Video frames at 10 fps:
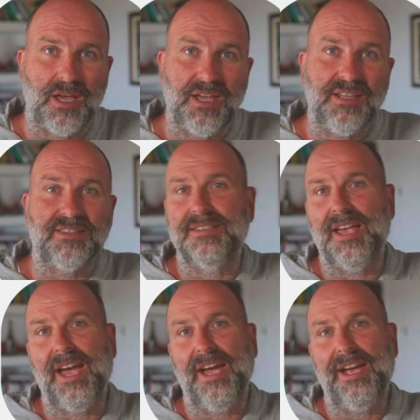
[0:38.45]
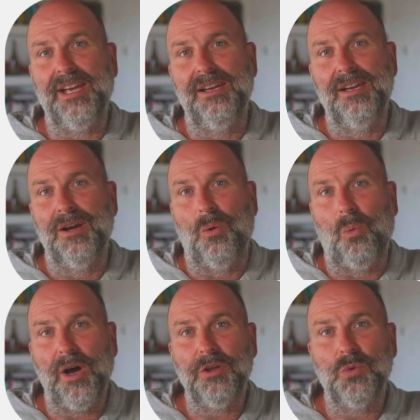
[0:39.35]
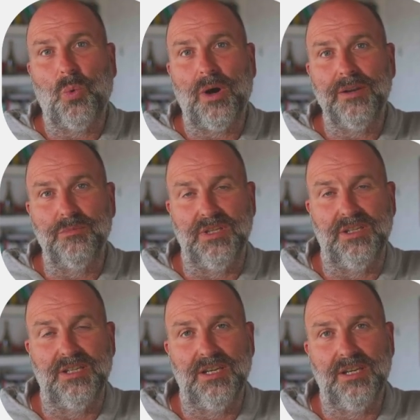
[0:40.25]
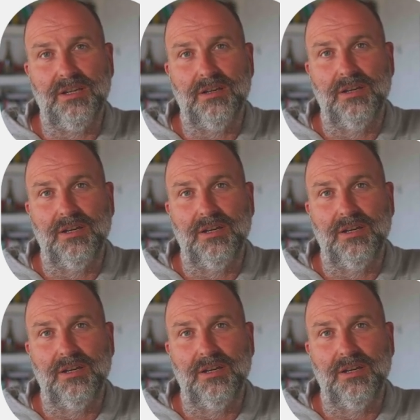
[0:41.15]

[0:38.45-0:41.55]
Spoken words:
It's a one-on-one meeting